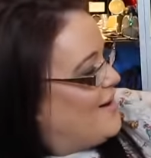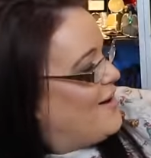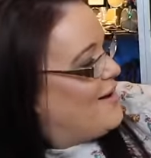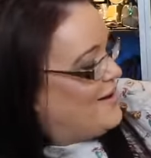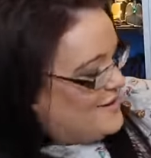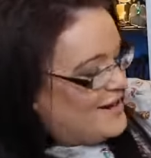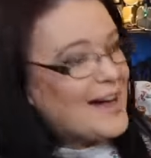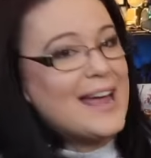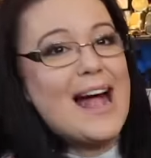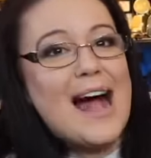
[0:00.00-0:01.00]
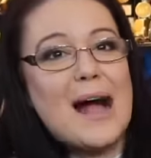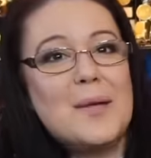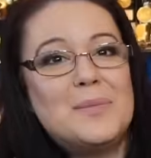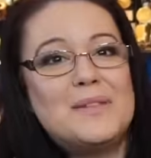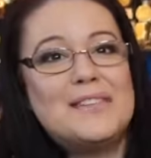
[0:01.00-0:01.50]
Oh, I
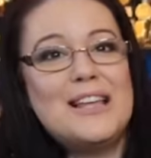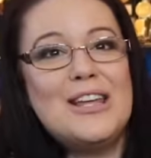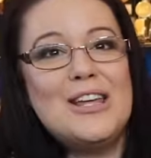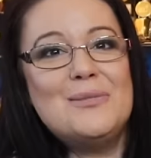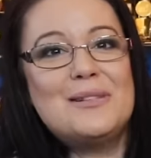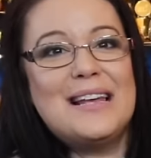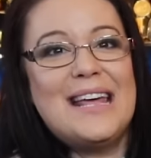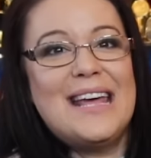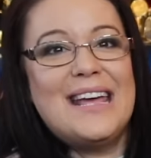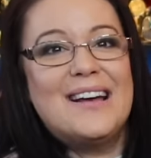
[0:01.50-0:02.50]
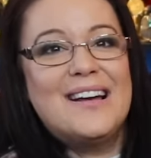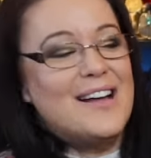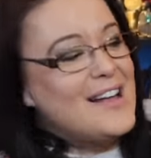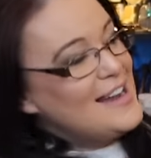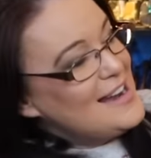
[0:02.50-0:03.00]
absolutely
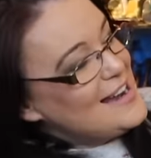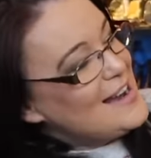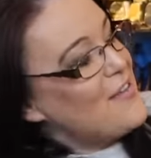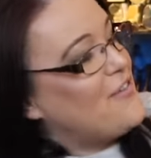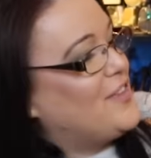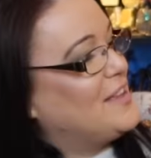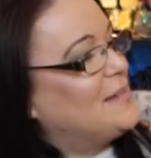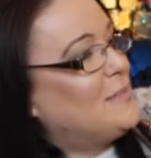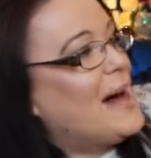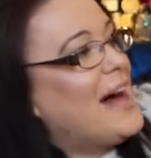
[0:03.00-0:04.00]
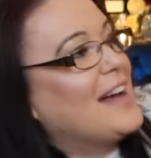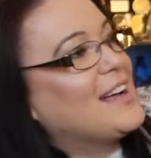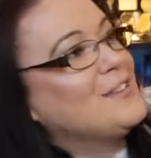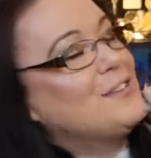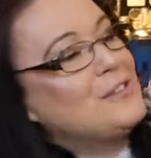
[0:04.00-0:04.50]
love this
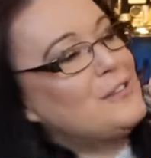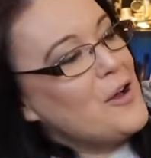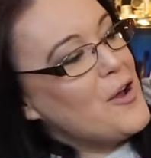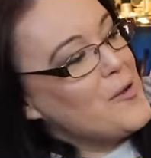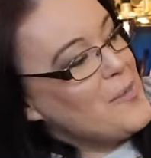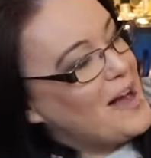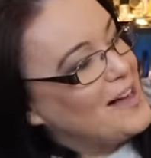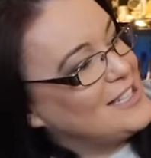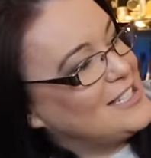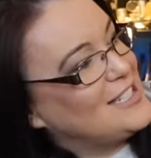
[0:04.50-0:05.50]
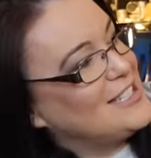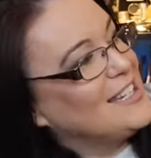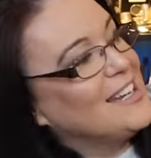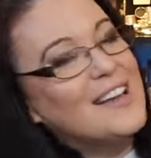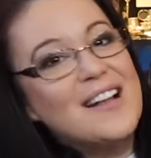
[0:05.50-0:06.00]
bag so much.
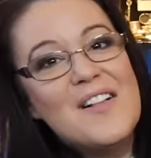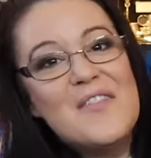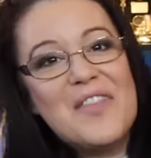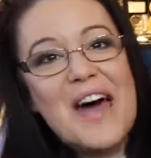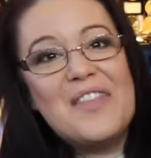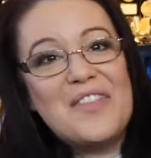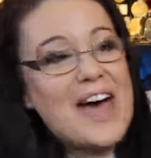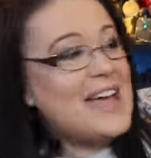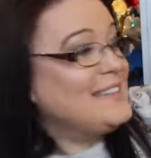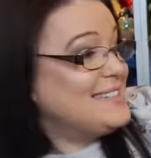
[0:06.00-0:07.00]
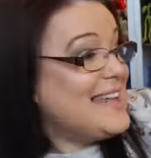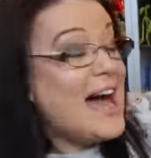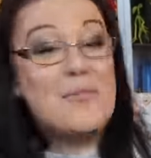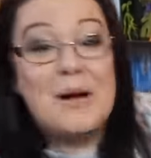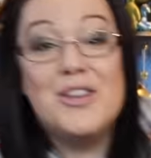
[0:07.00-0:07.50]
That, that is
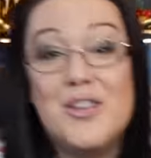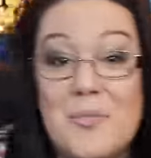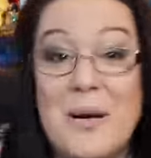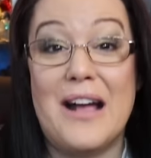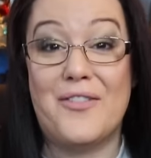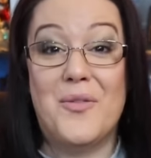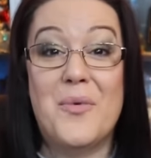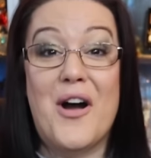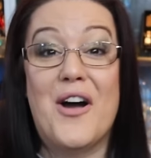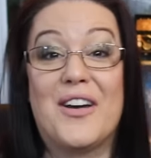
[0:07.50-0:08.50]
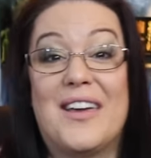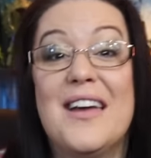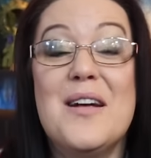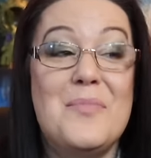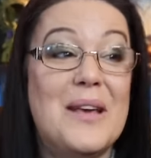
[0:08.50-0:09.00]
now my new bag for work
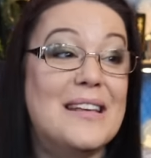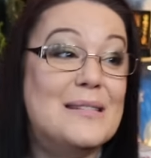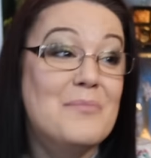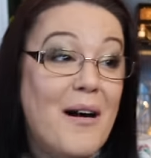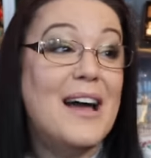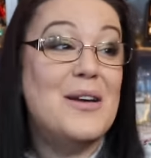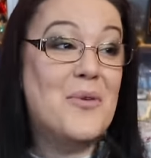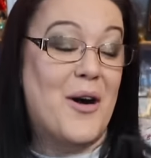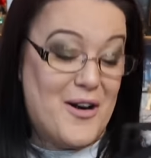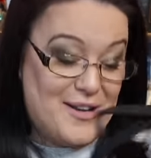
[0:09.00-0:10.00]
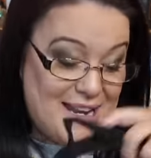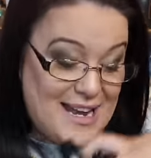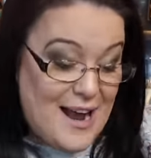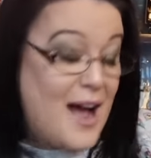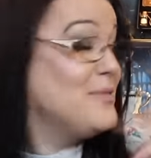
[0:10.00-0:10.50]
because my one,
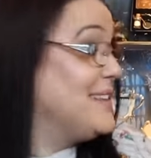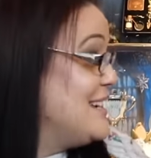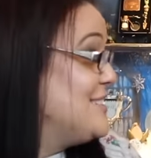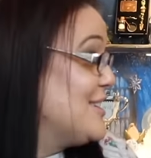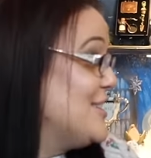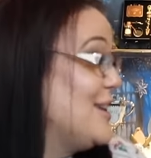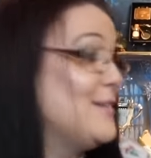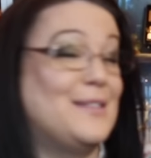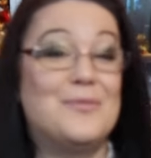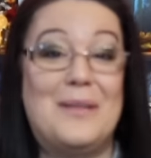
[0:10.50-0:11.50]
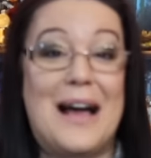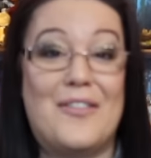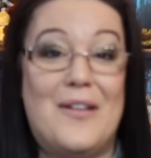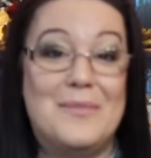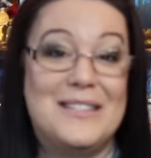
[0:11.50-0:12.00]
I was actually going to use the black
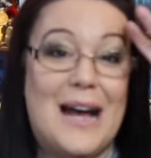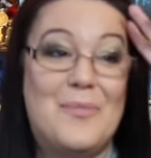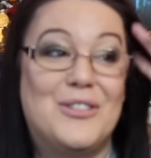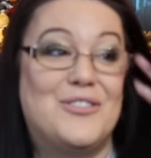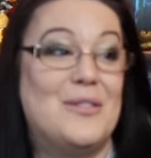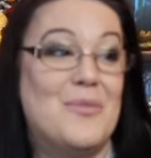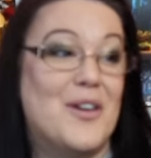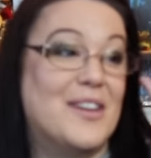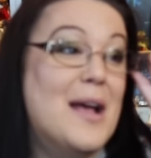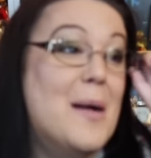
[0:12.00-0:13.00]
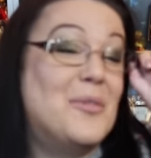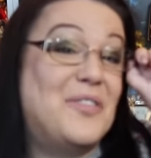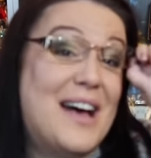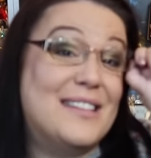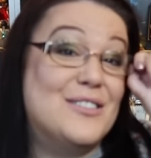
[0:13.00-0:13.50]
family tapestry one,
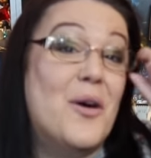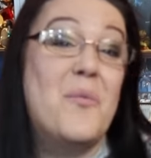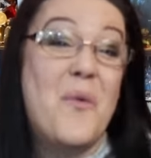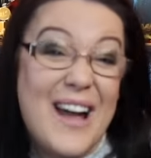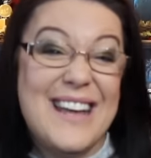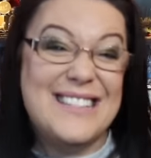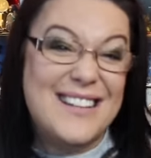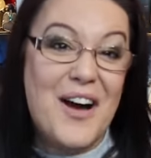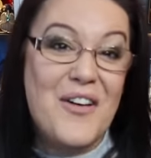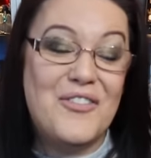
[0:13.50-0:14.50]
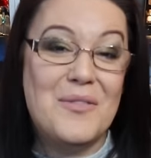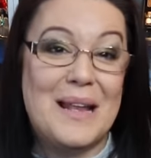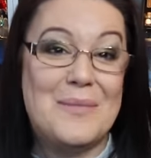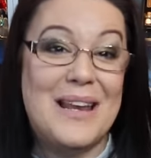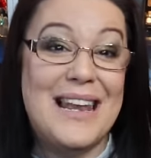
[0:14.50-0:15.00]
but that's not wide enough for
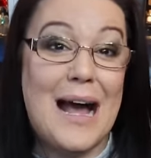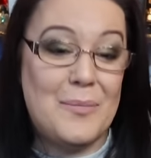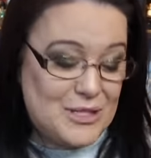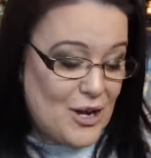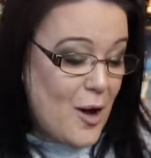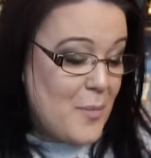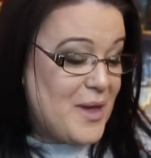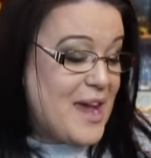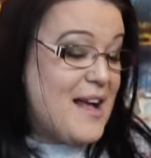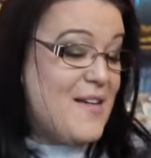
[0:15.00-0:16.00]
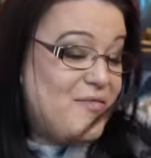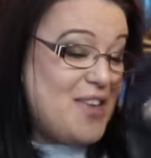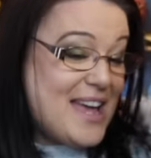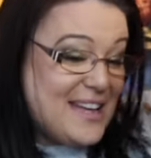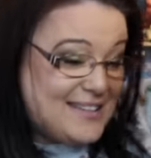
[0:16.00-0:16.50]
like my laptop.
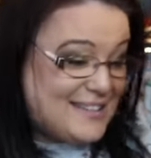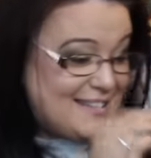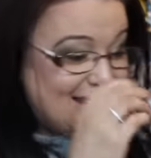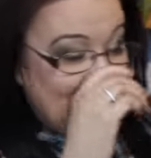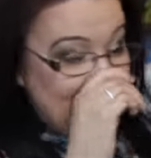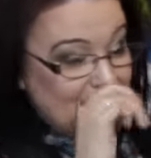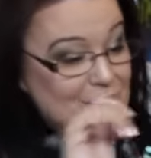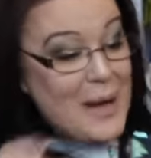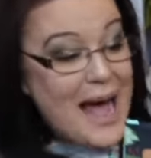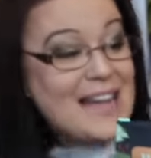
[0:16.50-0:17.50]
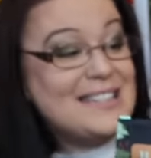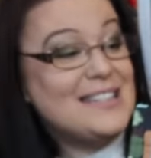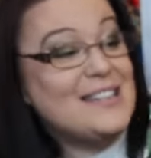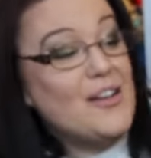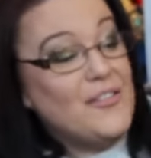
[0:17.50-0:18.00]
This is
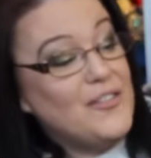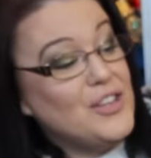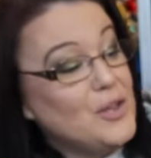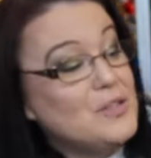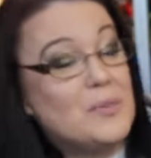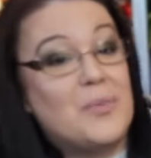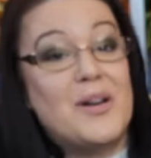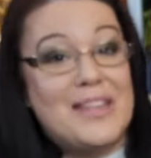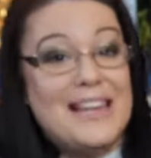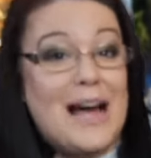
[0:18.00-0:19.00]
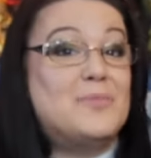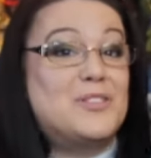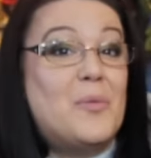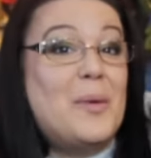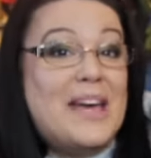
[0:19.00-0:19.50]
padded enough for you to put your
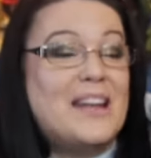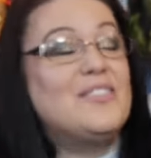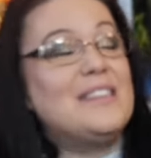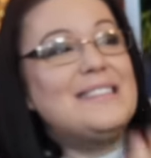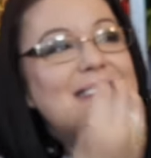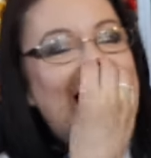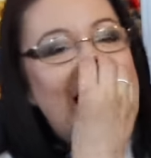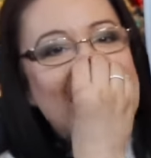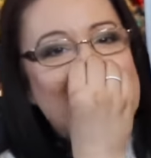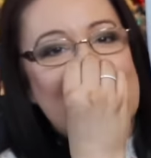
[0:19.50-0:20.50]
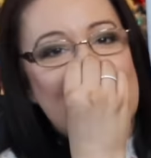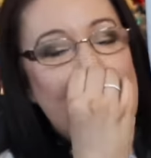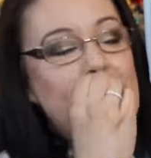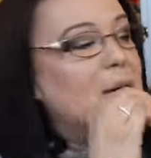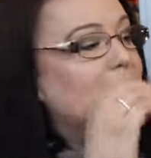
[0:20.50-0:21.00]
laptop in. It's in a case
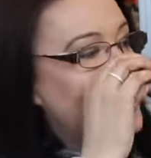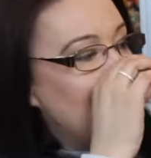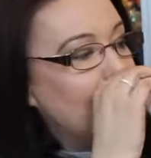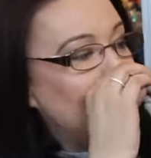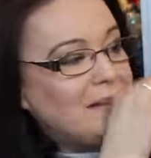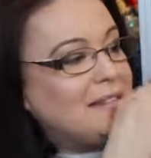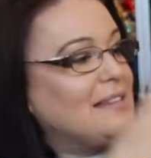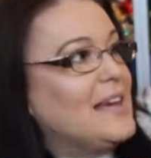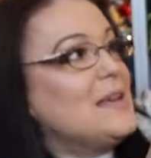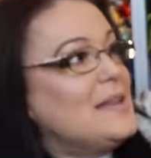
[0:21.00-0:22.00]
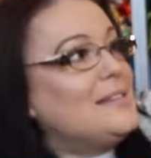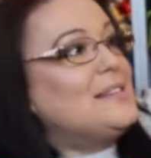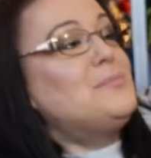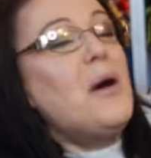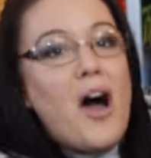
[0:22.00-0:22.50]
anyway, but this is like, this
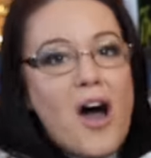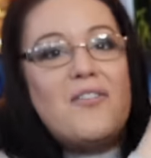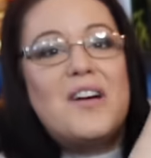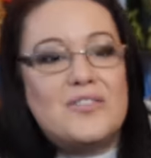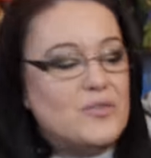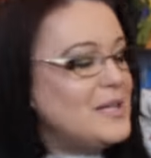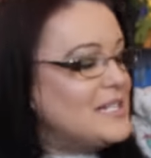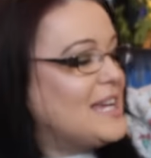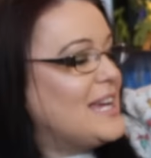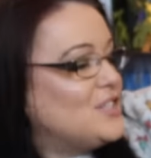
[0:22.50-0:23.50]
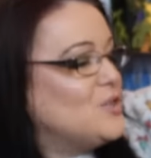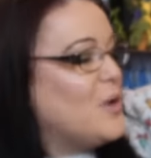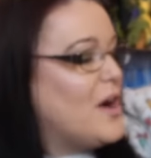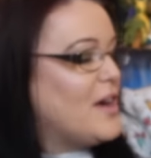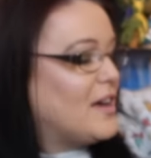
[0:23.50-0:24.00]
is perfect for me to take to
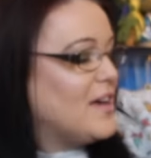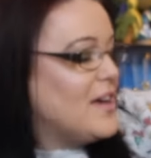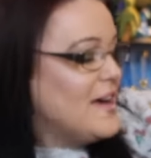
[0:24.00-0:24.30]
work.